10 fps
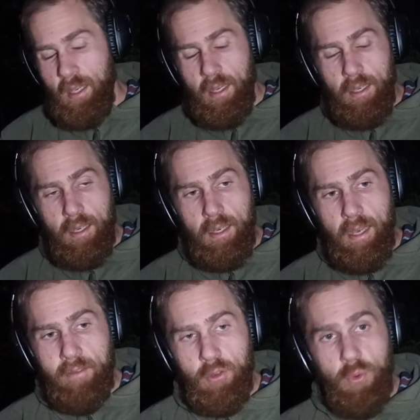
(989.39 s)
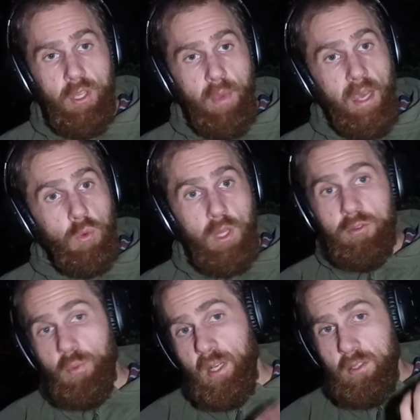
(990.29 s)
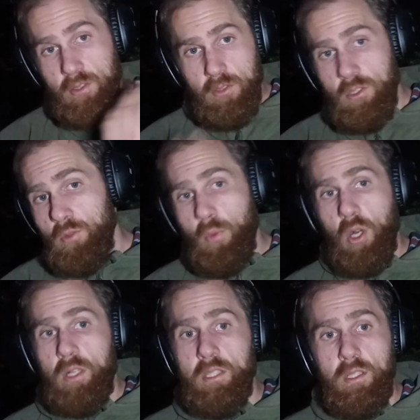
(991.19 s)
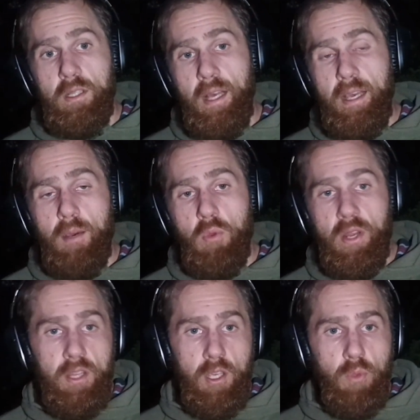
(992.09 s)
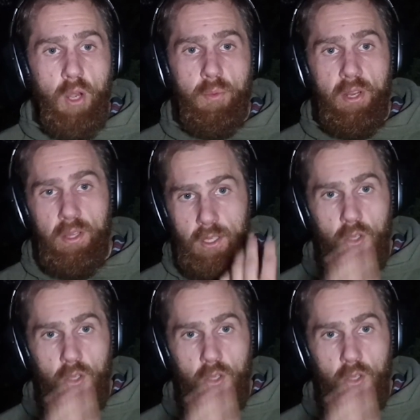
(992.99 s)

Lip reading: having really bad Woodlover's paralysis, you monitor that they are breathing appropriately.